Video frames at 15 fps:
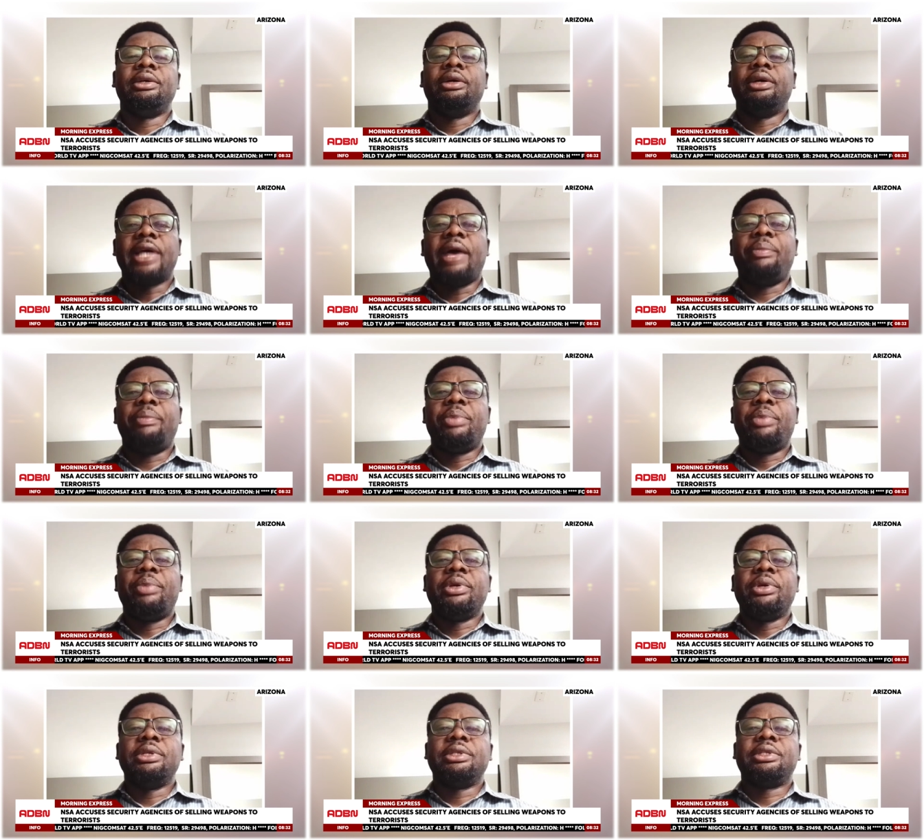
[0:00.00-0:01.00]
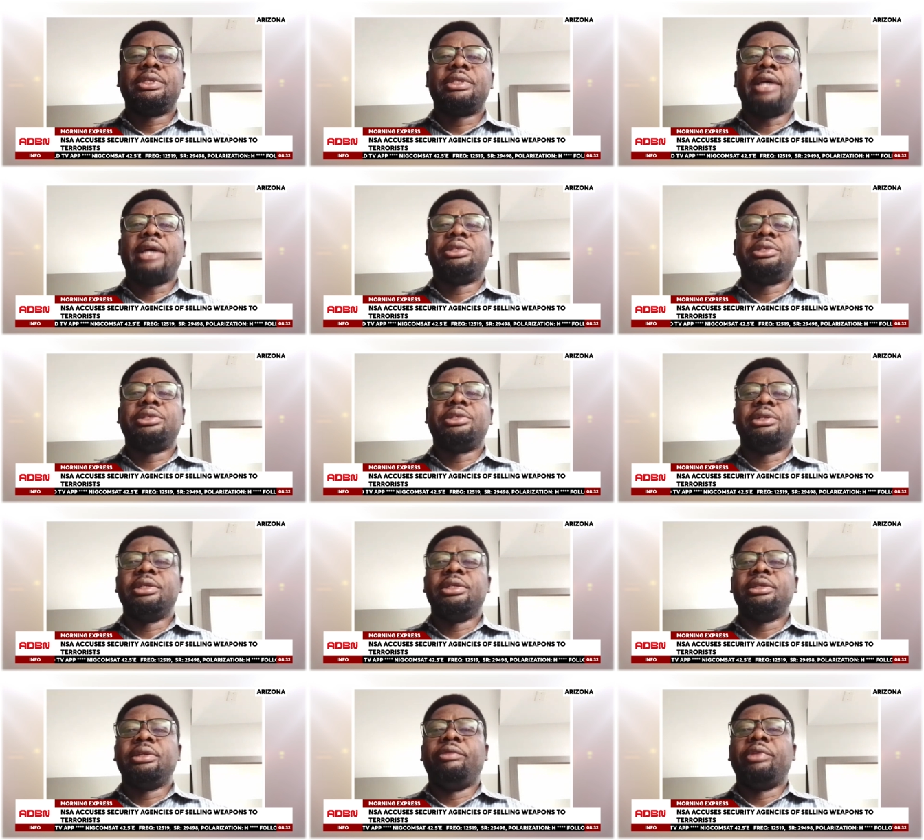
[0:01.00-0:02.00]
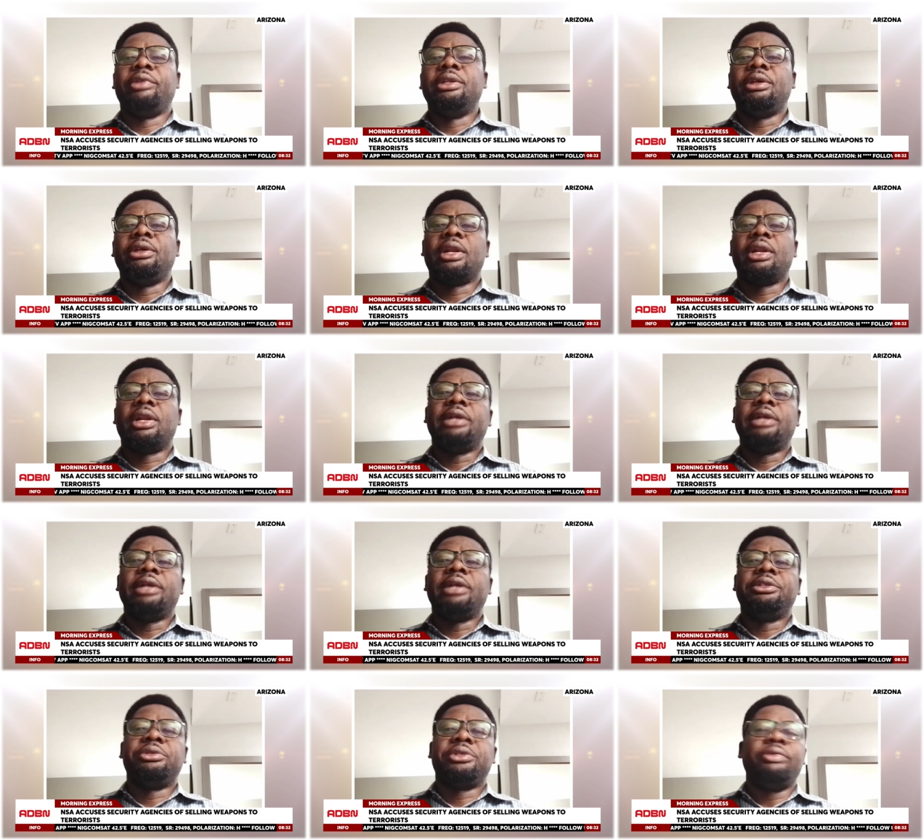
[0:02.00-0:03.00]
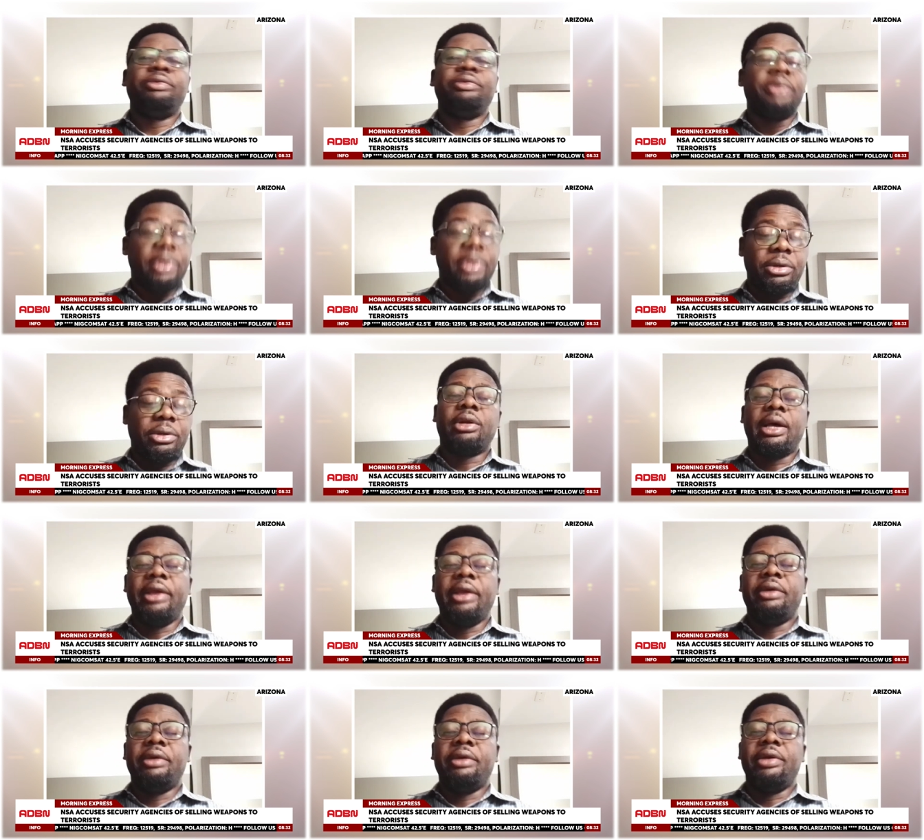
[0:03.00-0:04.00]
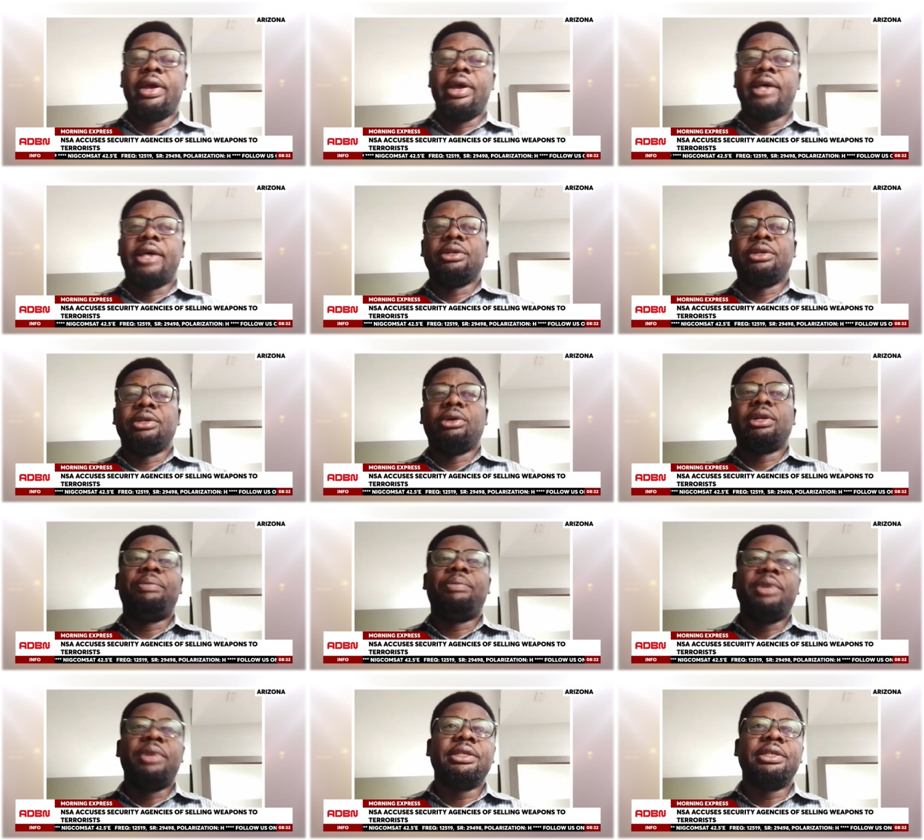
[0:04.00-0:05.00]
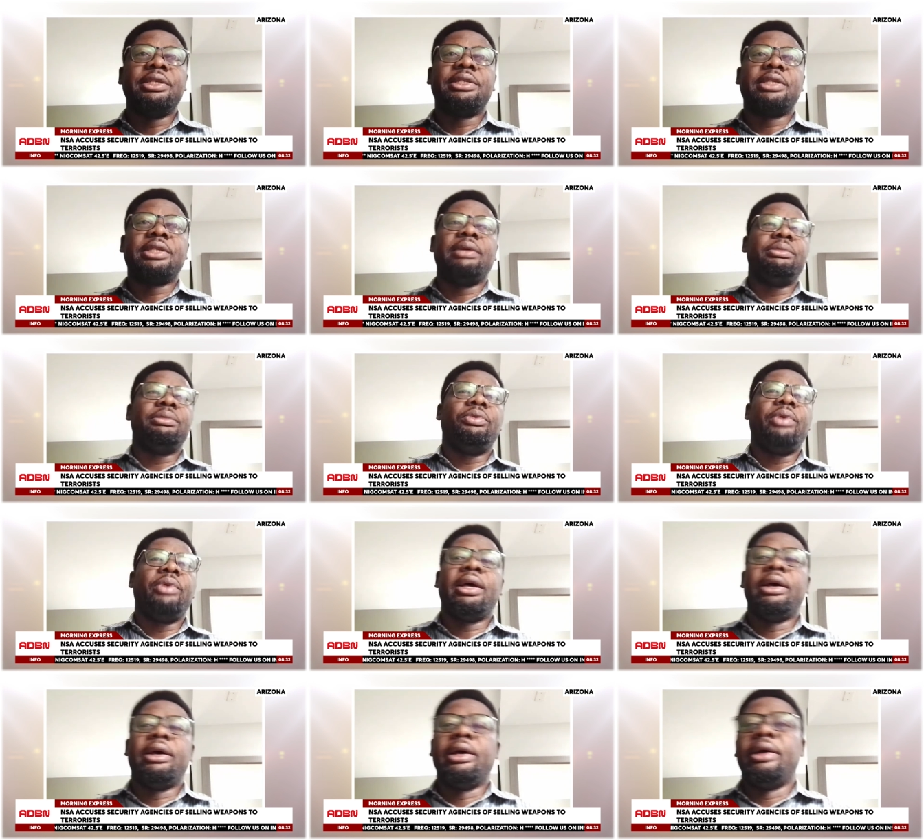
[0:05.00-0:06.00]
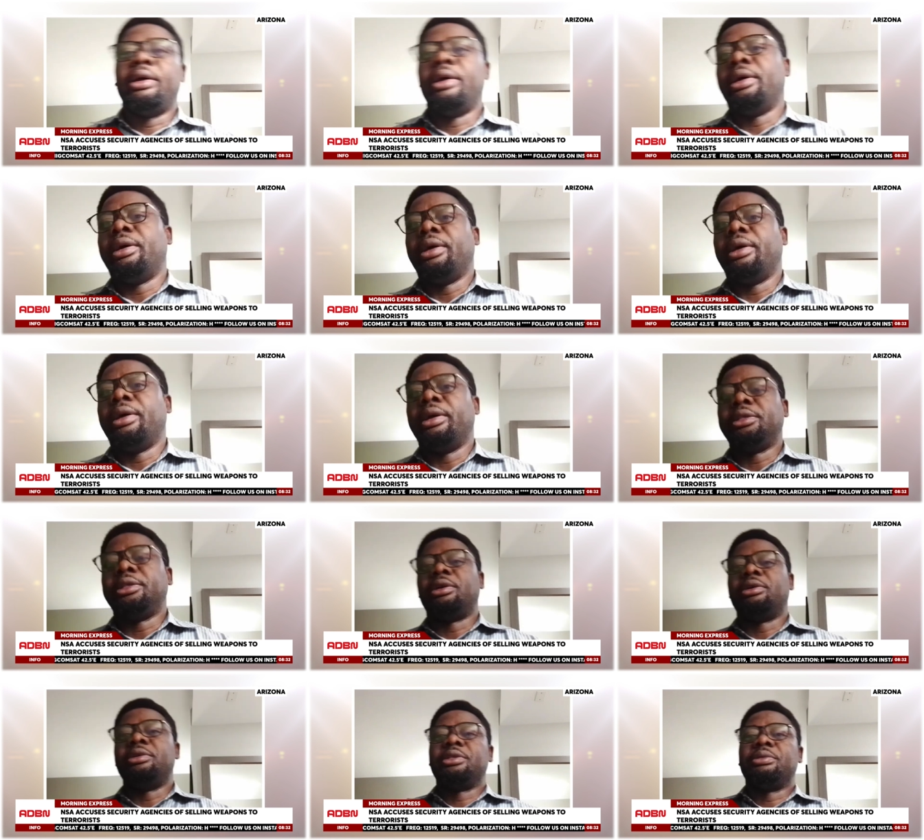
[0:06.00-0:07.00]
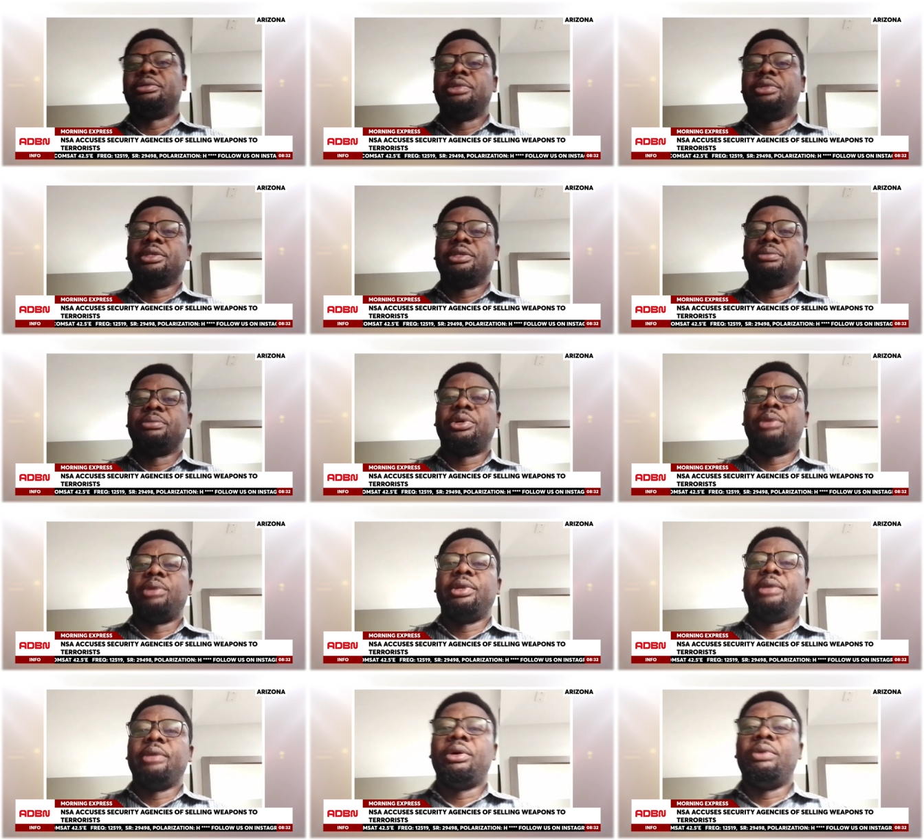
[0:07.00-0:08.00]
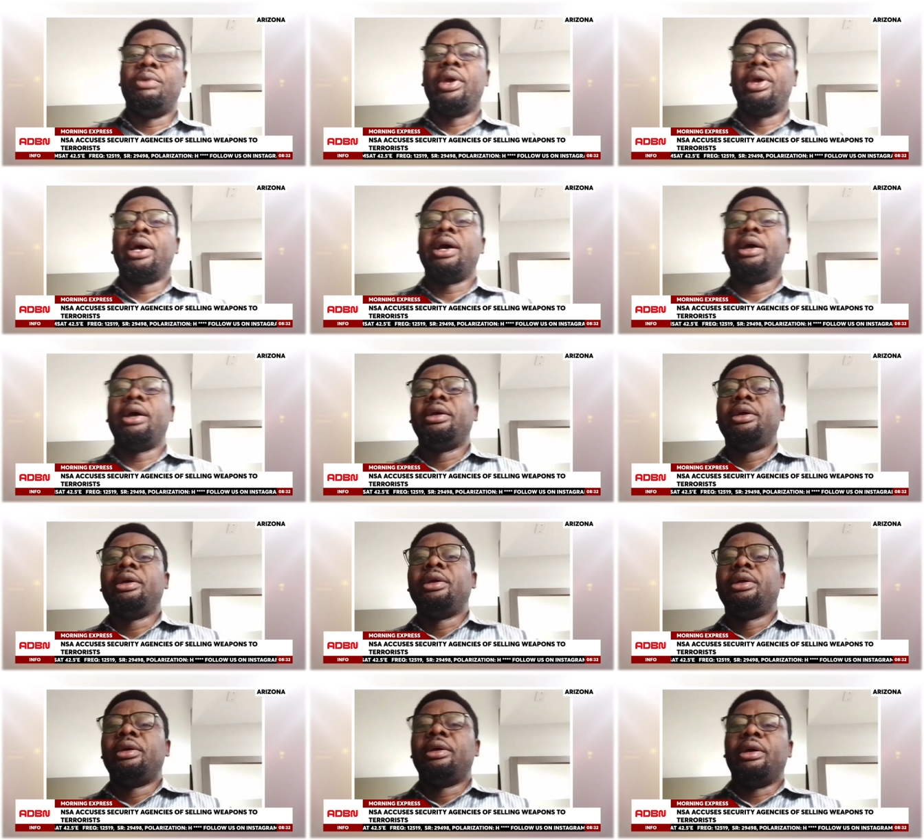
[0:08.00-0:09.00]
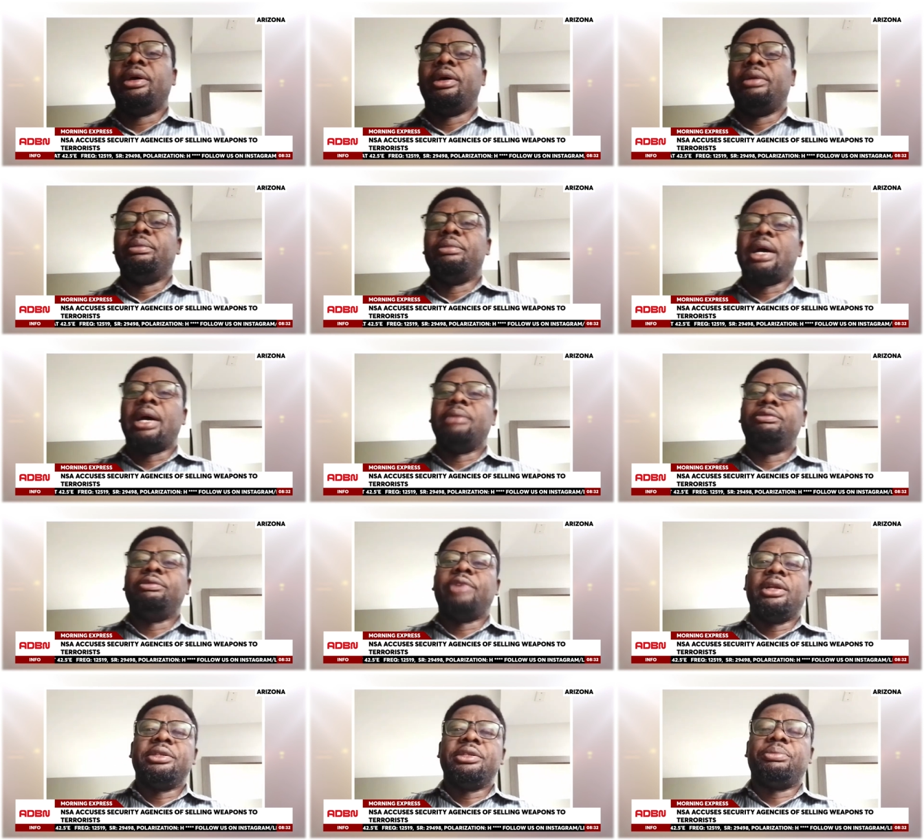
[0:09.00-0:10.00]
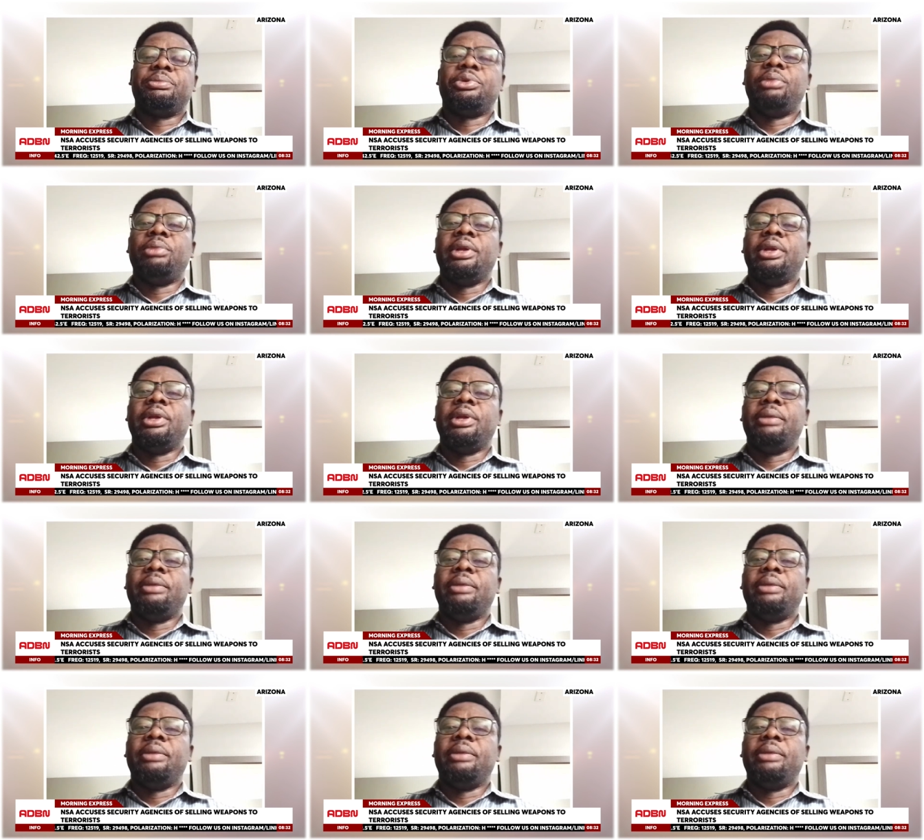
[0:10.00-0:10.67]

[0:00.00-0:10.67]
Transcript: It happens actually, even in the other even in other areas, in other places um, where uh, uh, uh, terrorism is a problem or where um, armed violence is a problem.